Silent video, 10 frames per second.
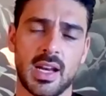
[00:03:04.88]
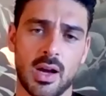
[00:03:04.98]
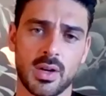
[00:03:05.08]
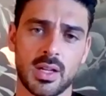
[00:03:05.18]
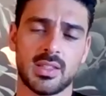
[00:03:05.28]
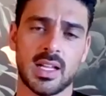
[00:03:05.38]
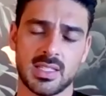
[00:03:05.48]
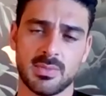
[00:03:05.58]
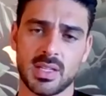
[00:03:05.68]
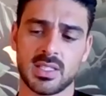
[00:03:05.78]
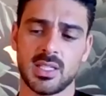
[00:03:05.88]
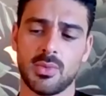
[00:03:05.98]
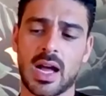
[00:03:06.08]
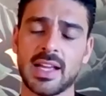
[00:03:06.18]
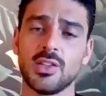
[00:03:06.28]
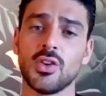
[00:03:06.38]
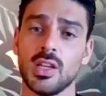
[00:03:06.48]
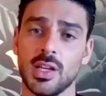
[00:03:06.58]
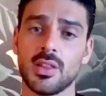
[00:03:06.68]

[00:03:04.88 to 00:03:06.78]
and Laura tells Massimo, I don't